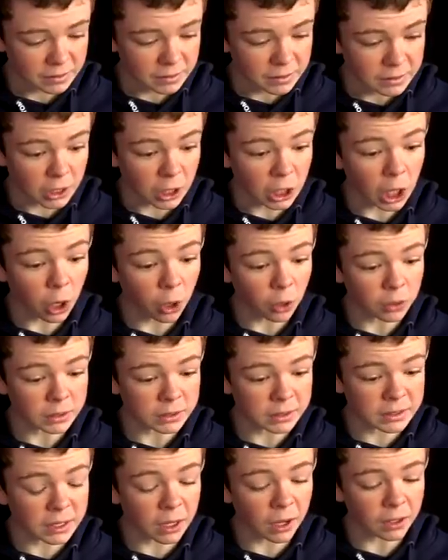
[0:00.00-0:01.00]
The
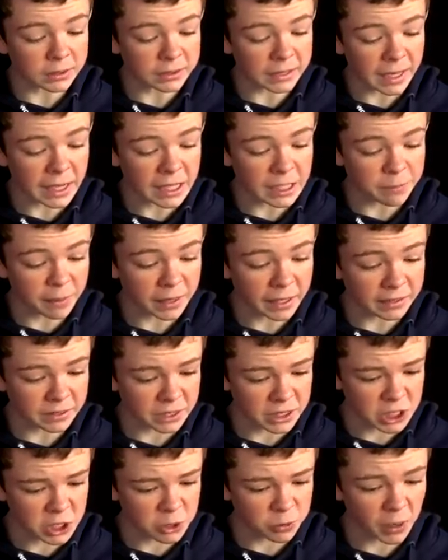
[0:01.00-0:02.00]
long, dull days began to
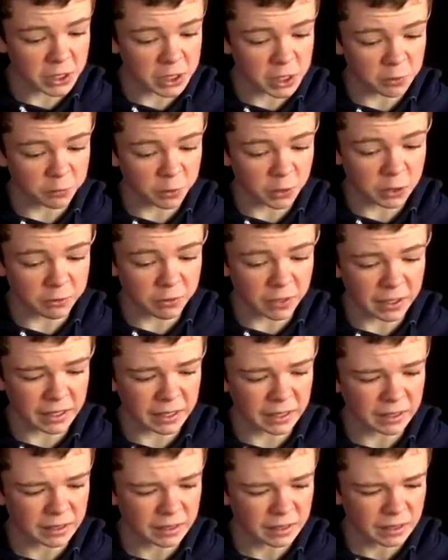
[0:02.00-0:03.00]
stretch in front of
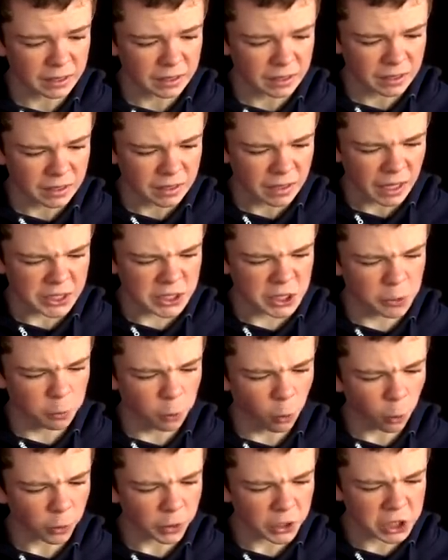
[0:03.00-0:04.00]
Hetty, and she
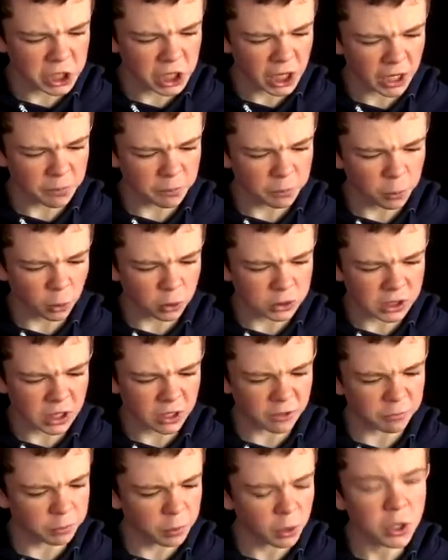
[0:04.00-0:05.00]
worried she hadn't brought
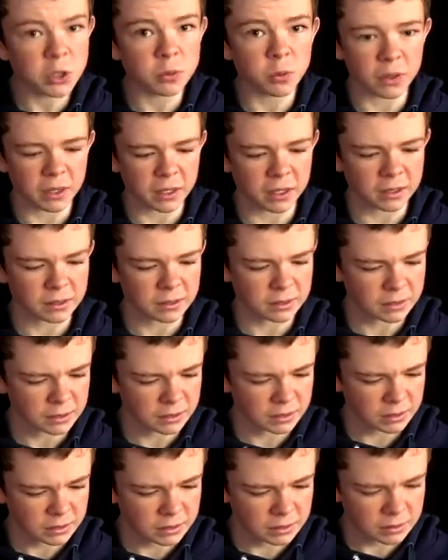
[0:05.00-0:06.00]
enough books with her.
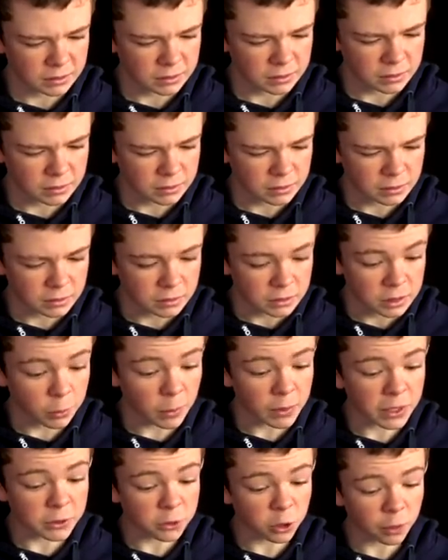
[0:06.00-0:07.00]
So
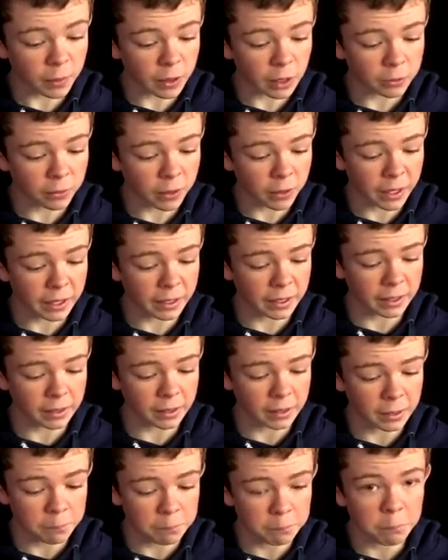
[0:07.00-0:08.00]
when the doorbell rang,
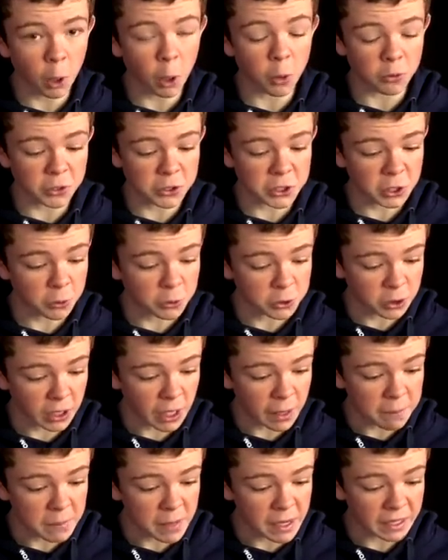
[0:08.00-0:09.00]
Both children
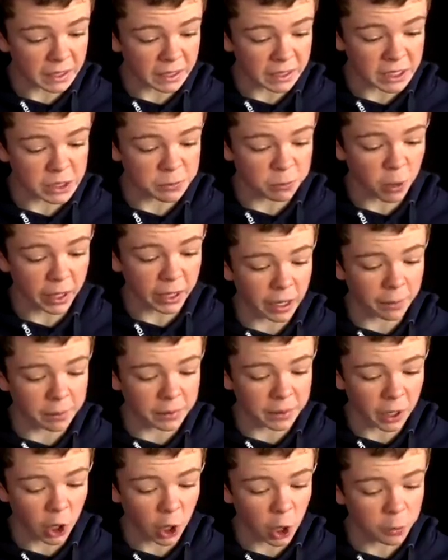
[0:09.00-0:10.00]
immediately sprang in
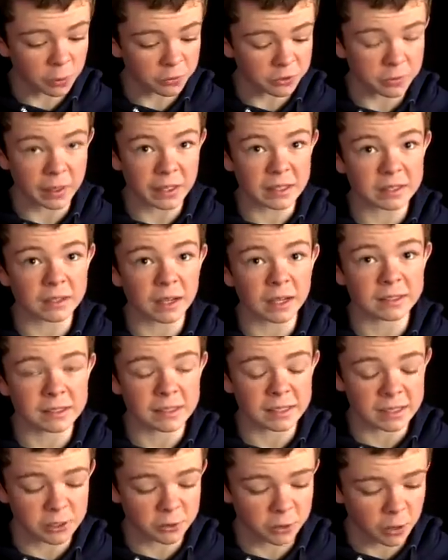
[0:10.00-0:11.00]
the hope of some exciting
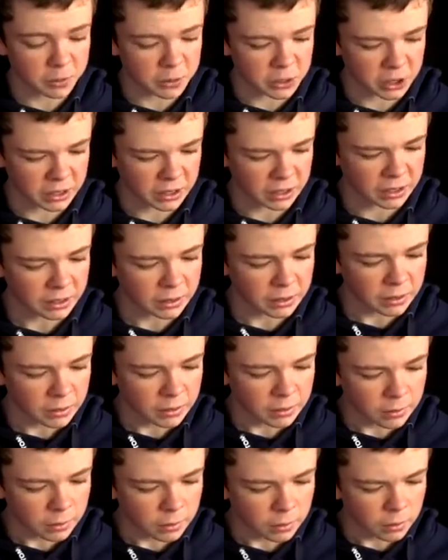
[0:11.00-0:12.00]
interruption.
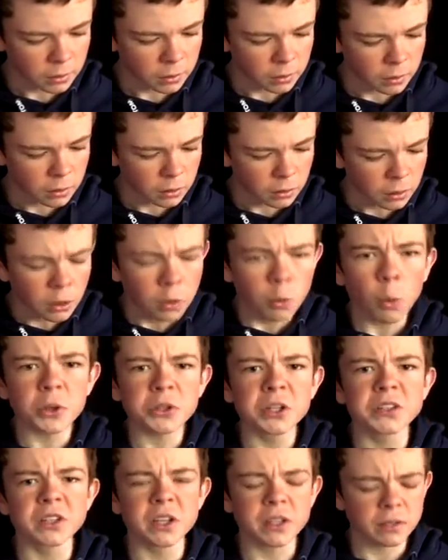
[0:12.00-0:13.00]
"What
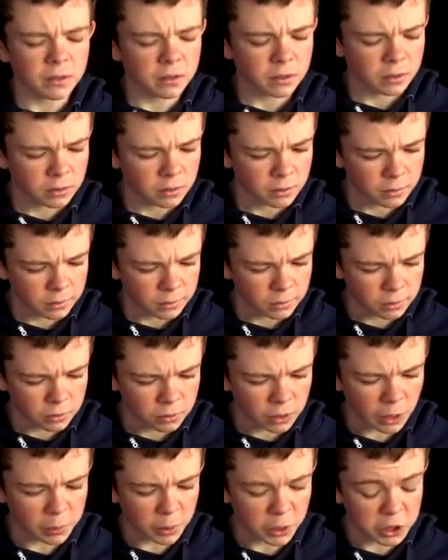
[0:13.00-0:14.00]
is it?"
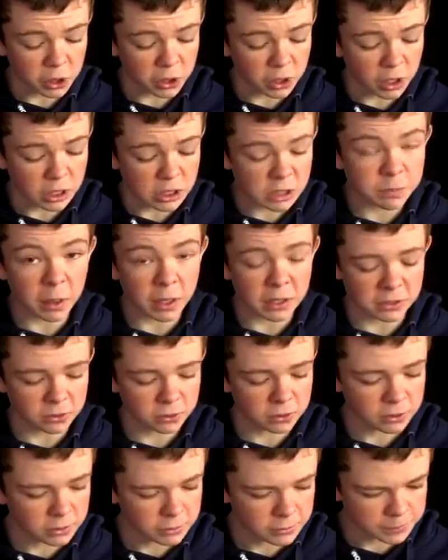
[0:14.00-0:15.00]
Grandpa John asked,
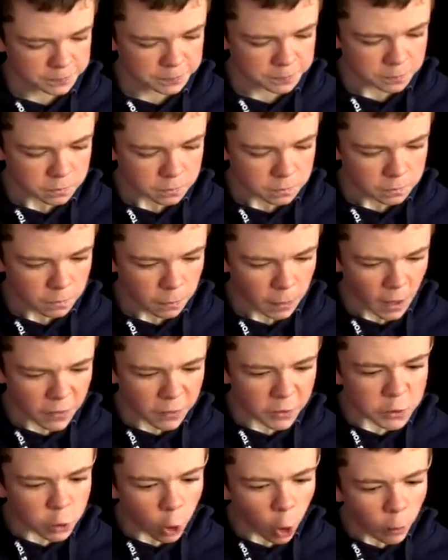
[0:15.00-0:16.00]
puzzled. "The
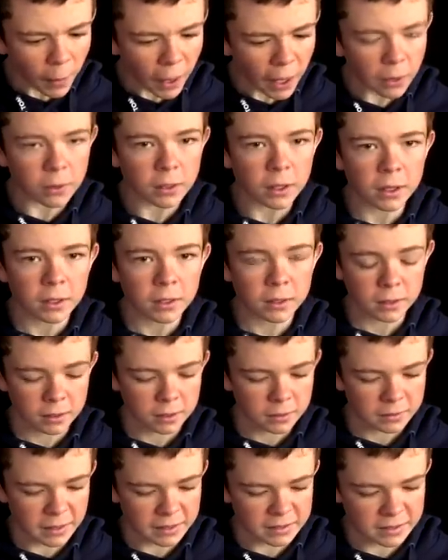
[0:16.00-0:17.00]
doorbell,"
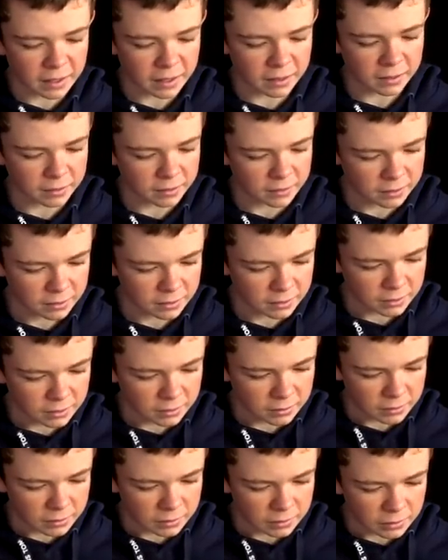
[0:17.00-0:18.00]
they said.
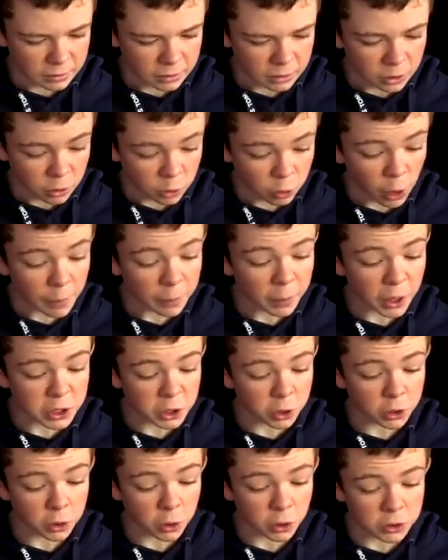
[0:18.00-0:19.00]
Grandpa
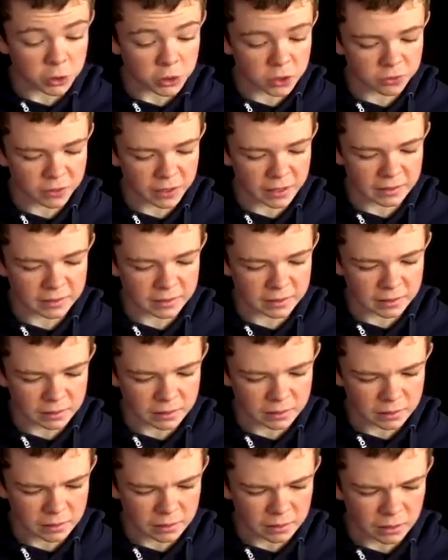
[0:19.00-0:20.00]
John got to his feet,
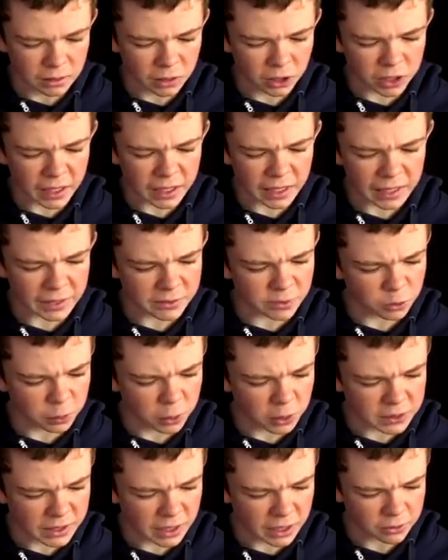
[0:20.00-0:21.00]
looking a little
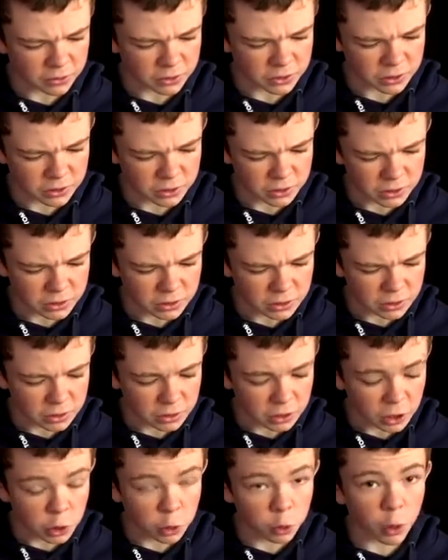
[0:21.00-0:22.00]
put out.
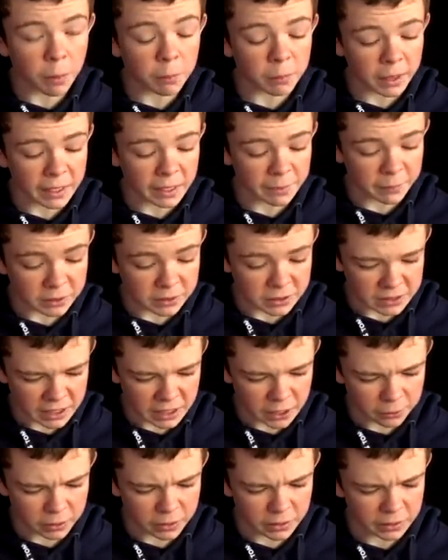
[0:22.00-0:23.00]
Grumbling about his
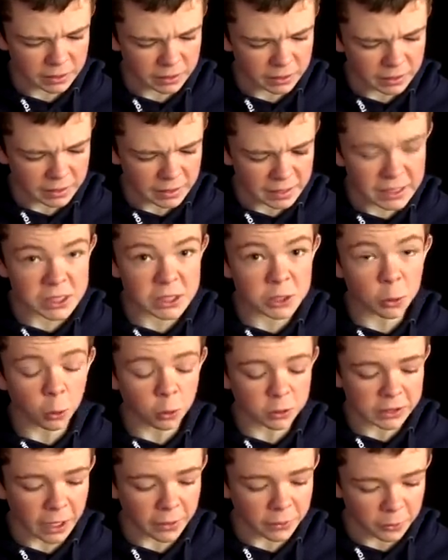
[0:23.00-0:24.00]
hearing, he stalked
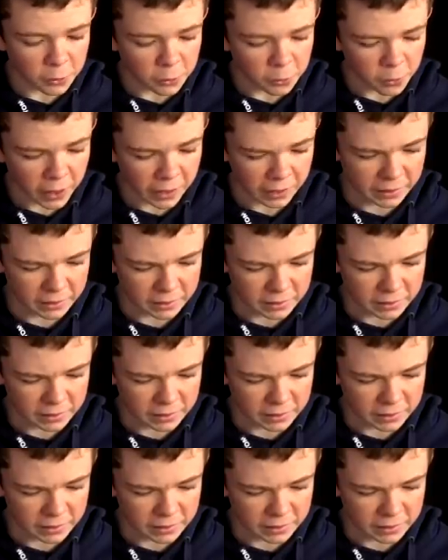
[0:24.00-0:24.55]
down the hallway.